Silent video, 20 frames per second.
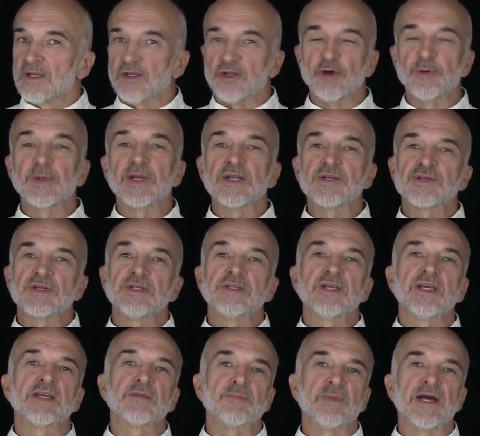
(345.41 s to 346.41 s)
Nobody should
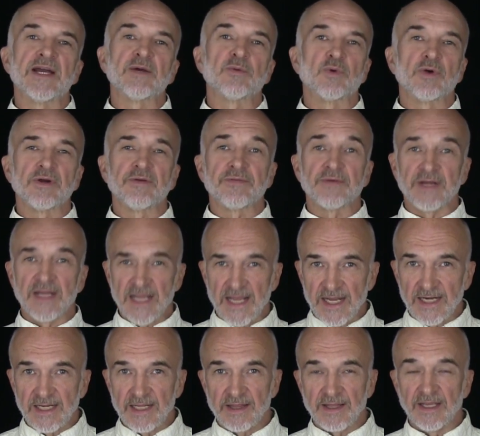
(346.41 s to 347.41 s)
take my word for
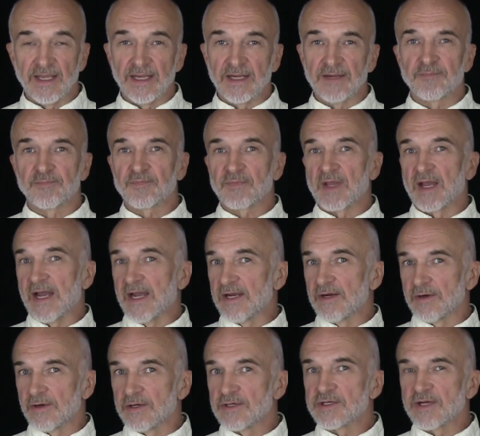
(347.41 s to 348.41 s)
anything. I
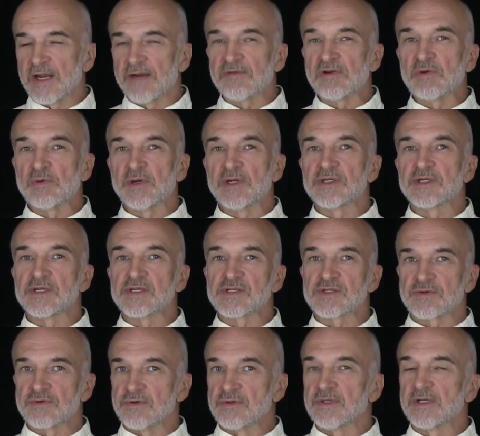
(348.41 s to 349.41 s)
urge everyone to
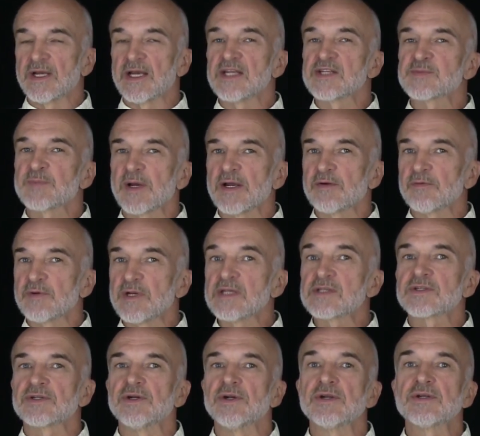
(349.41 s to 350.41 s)
scrutinize my
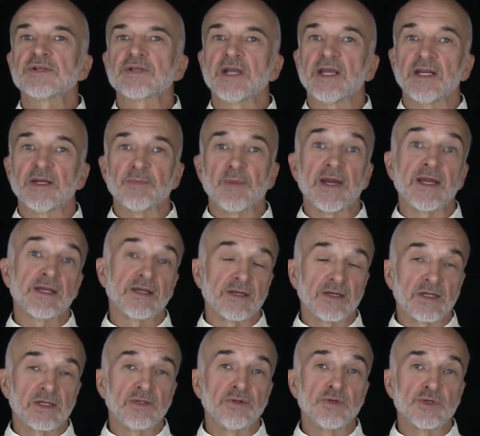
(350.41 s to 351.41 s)
research and my
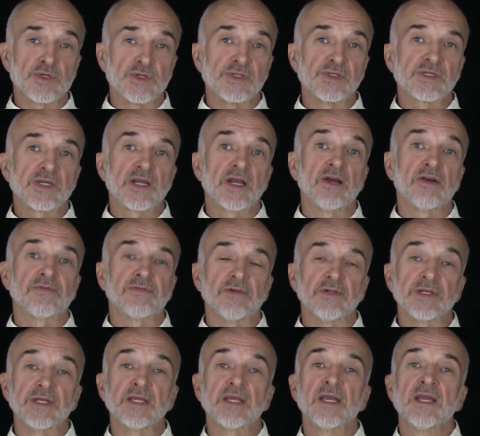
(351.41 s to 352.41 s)
conclusions
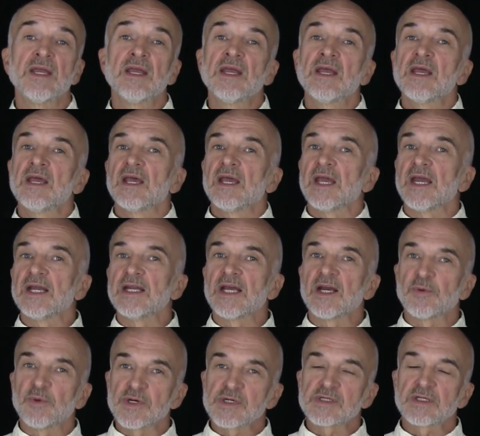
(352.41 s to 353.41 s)
carefully, and
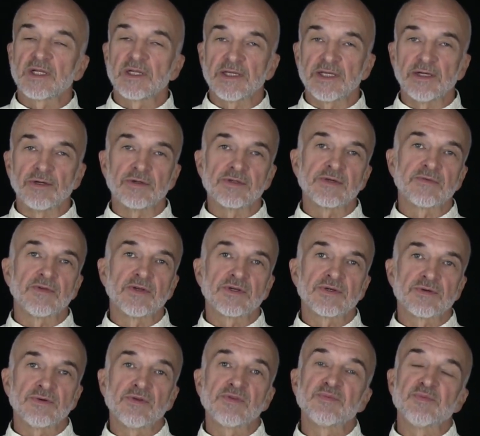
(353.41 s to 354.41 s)
I wish the leaders of the
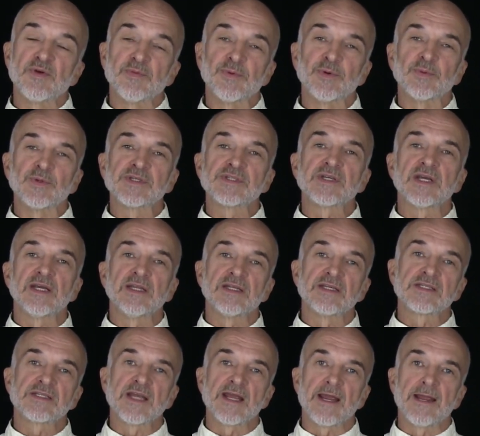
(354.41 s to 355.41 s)
truth movement would say
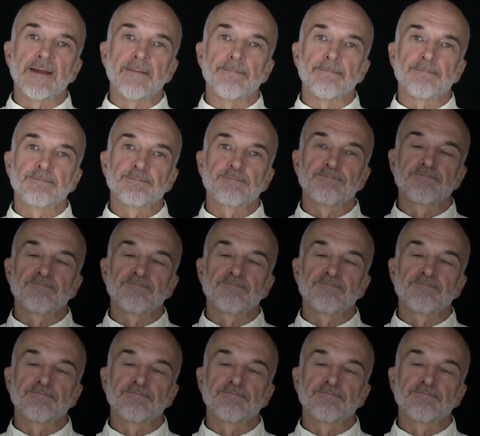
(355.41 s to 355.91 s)
the same.